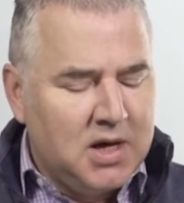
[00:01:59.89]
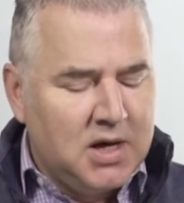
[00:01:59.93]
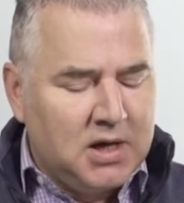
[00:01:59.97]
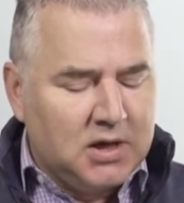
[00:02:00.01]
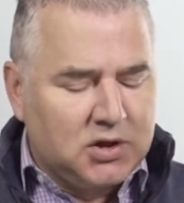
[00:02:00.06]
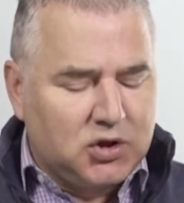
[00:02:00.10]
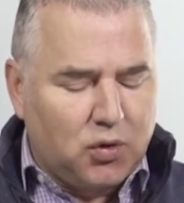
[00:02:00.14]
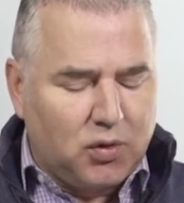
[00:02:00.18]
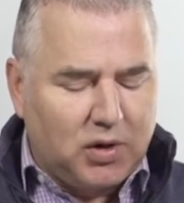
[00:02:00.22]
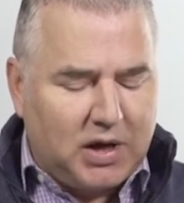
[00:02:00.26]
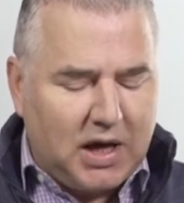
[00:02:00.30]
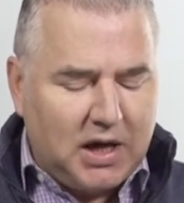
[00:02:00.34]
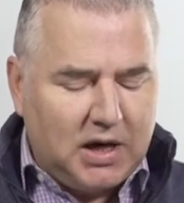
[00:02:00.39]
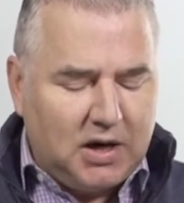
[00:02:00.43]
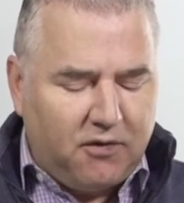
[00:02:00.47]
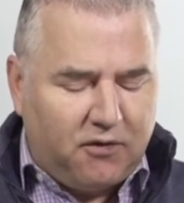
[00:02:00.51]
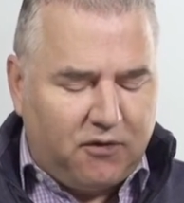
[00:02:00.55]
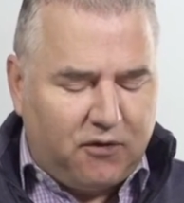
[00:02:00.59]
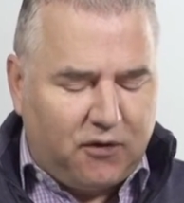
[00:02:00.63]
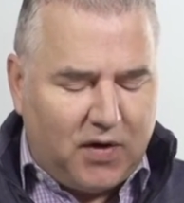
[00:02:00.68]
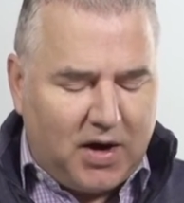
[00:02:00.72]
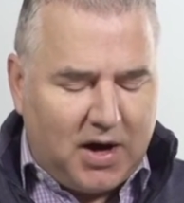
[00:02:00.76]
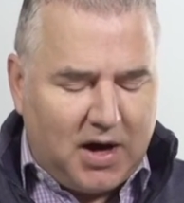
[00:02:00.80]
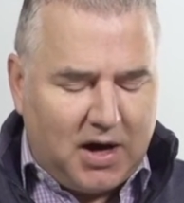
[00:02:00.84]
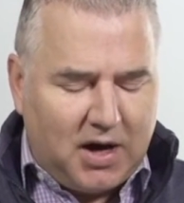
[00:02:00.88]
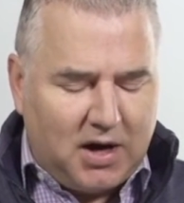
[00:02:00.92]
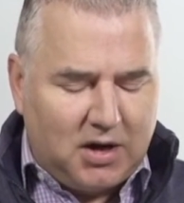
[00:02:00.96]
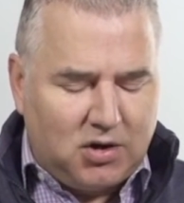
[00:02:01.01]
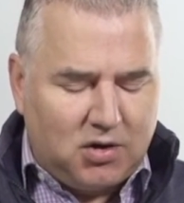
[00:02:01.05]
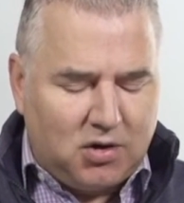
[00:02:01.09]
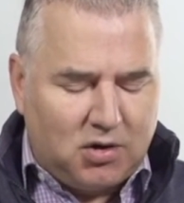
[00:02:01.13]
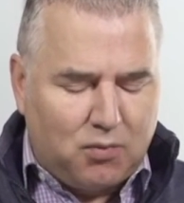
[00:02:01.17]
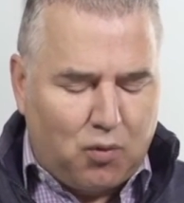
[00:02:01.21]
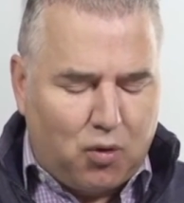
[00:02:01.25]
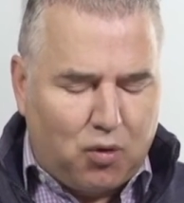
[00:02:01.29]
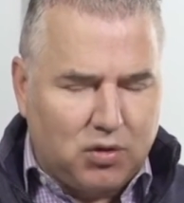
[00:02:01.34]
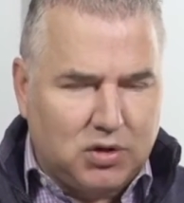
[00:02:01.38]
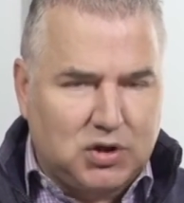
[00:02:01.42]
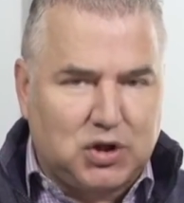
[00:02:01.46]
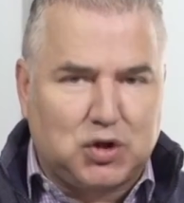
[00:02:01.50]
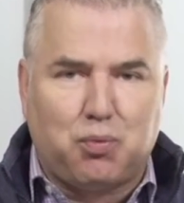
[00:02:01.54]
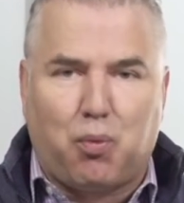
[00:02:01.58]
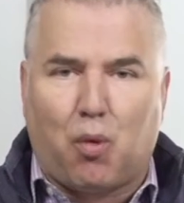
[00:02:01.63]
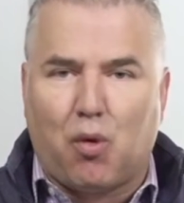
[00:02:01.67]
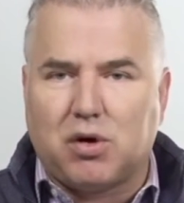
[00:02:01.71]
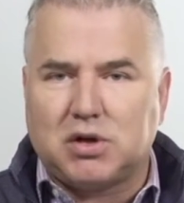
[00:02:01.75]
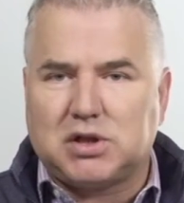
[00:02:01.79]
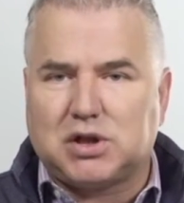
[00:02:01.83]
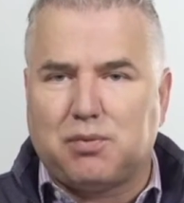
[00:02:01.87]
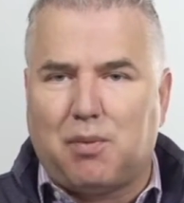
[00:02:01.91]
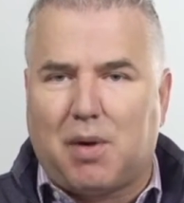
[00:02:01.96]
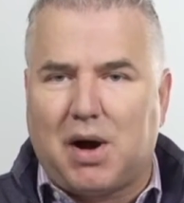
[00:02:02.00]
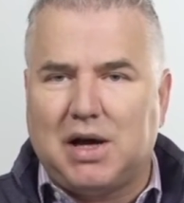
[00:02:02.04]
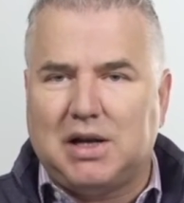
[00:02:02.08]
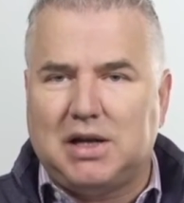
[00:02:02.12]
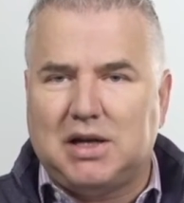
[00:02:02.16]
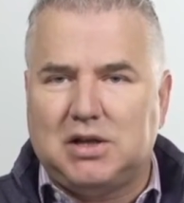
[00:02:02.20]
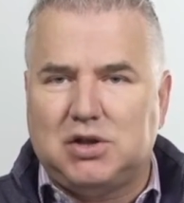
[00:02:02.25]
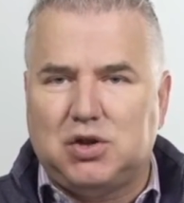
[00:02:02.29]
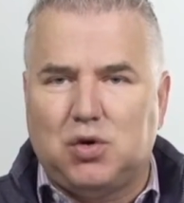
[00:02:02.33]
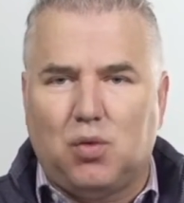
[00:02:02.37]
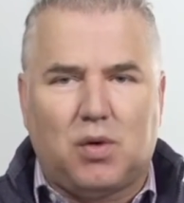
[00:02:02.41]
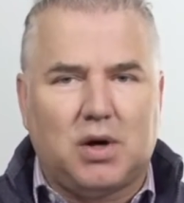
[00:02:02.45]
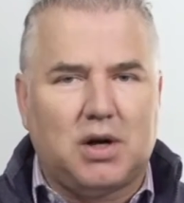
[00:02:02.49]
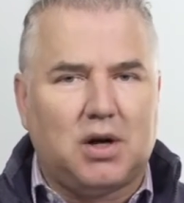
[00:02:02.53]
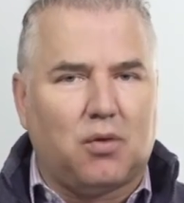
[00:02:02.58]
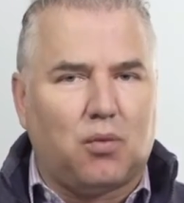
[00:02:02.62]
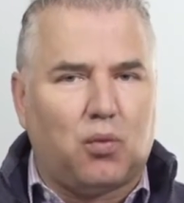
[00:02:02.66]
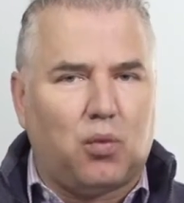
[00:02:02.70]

So again, if you're more sports minded, you want a